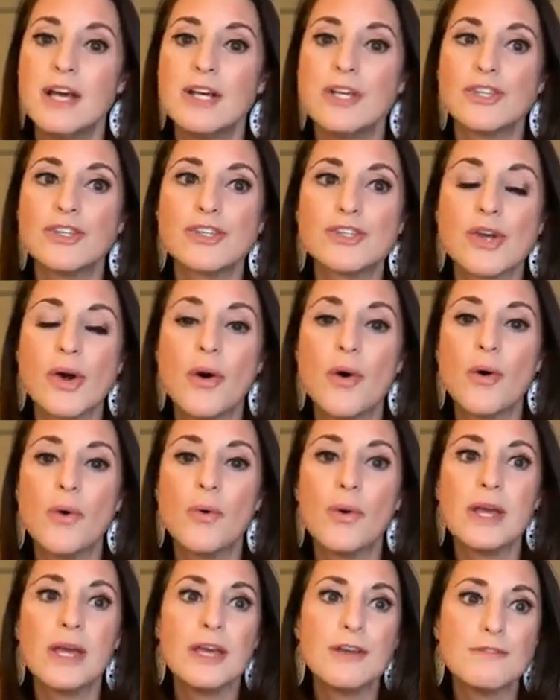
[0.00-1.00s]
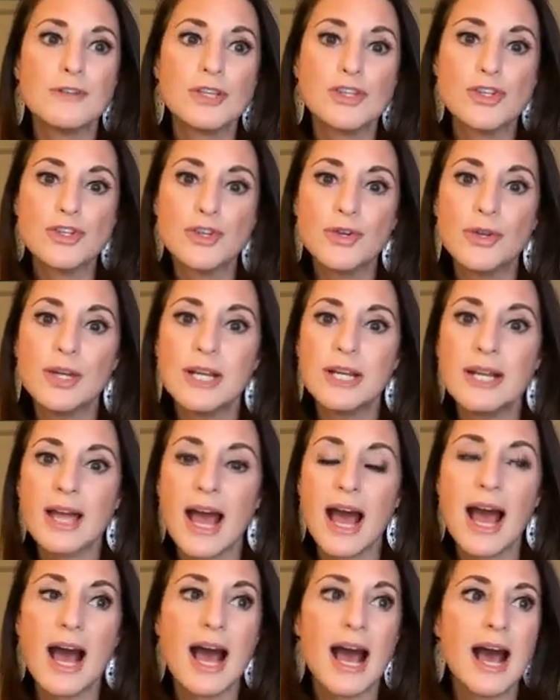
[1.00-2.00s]
So if a student
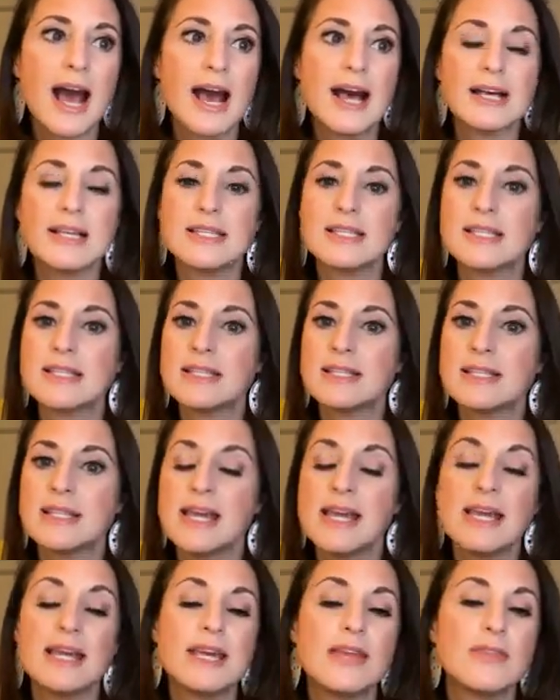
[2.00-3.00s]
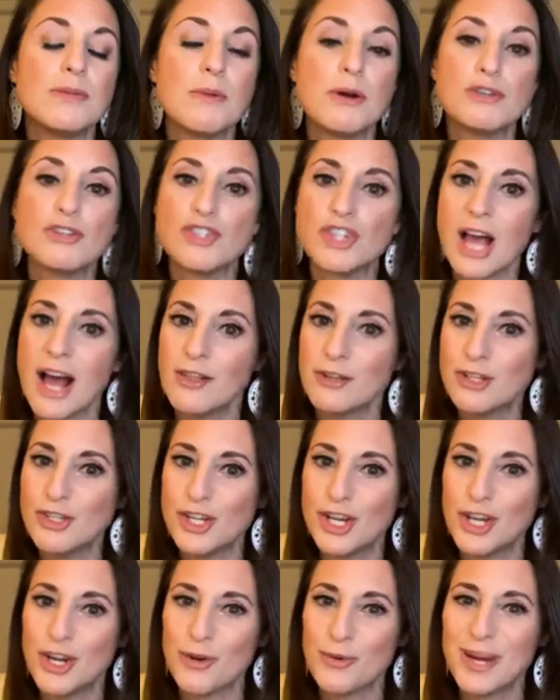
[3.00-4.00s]
has taken the most
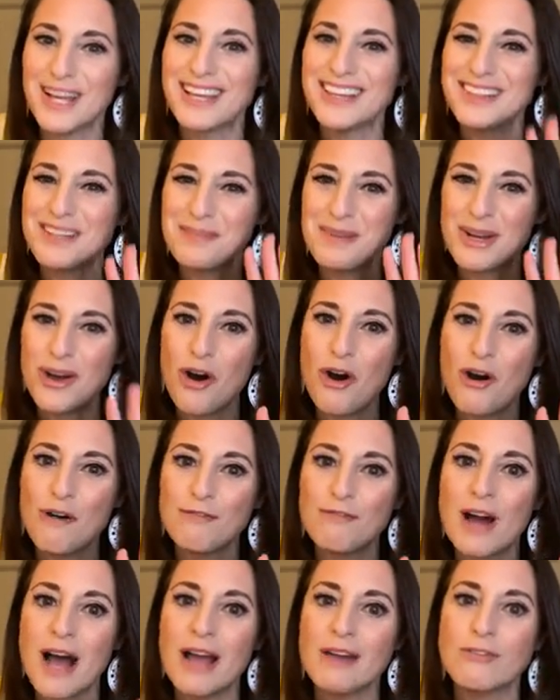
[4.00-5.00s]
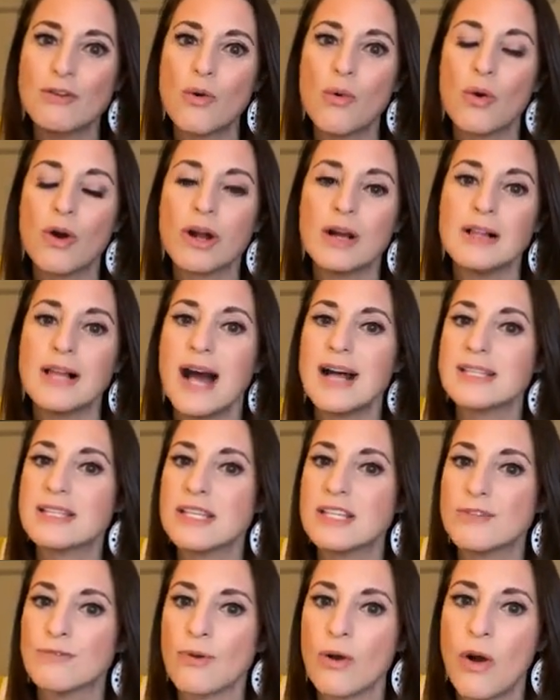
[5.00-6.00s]
challenging curriculum in all 5 core
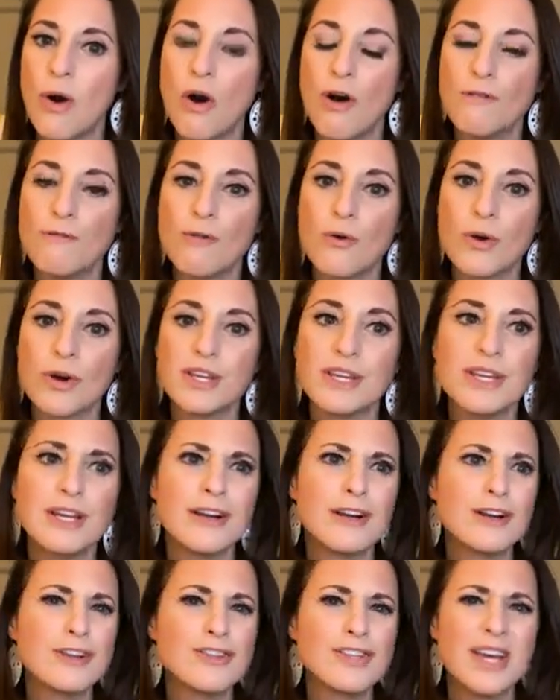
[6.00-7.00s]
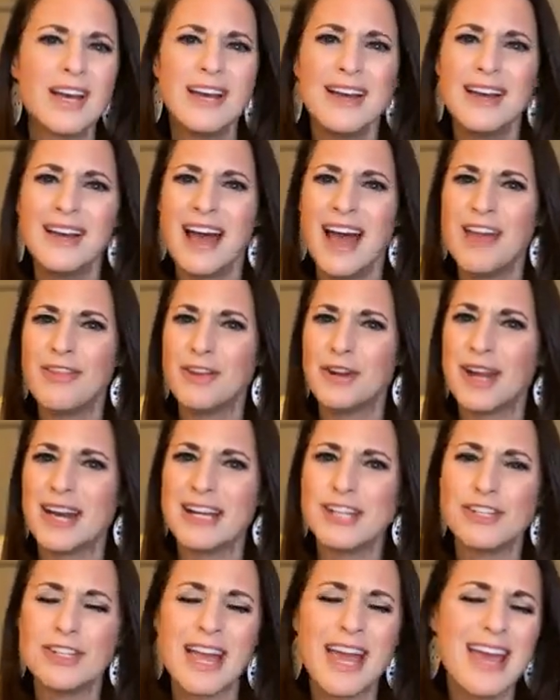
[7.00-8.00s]
classes for all 4 years, and they're
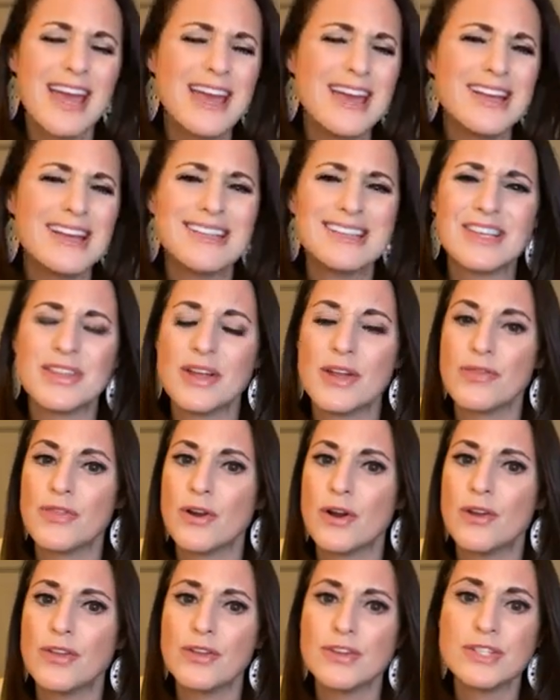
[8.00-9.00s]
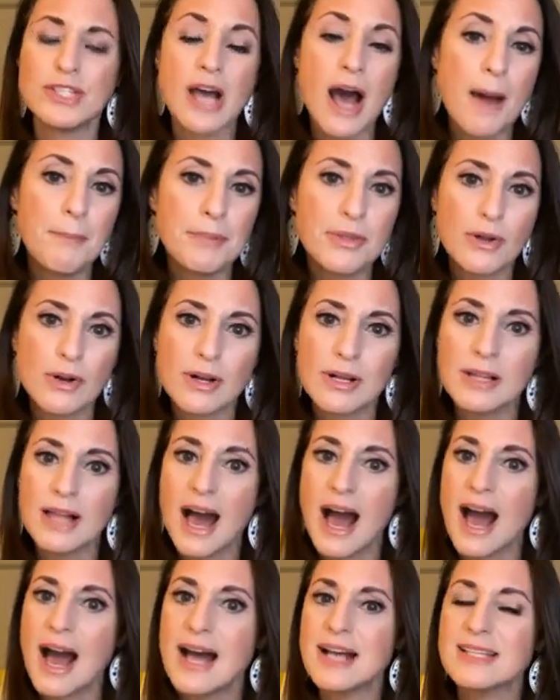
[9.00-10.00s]
getting A's and they're at the top of their
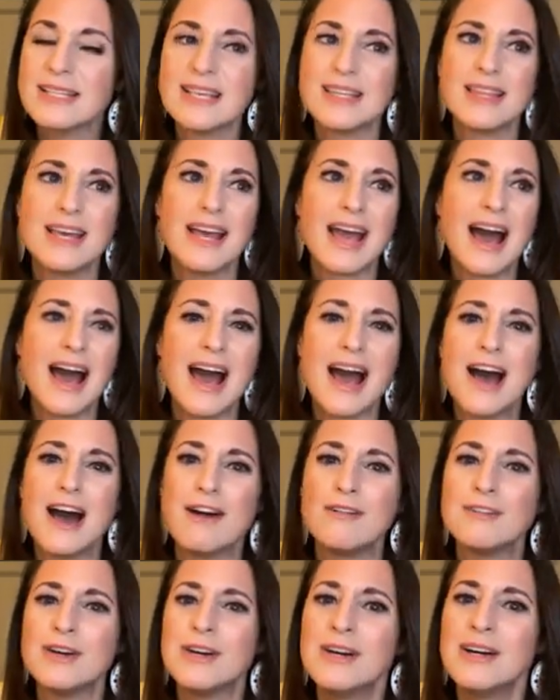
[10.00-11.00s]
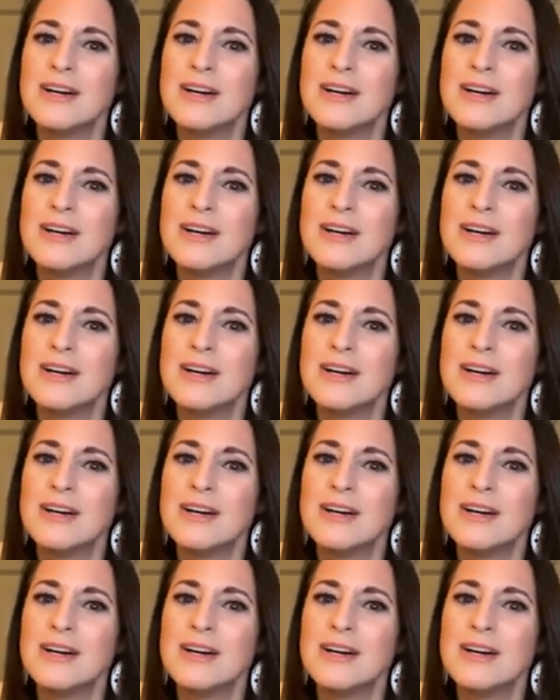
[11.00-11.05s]
class, and they have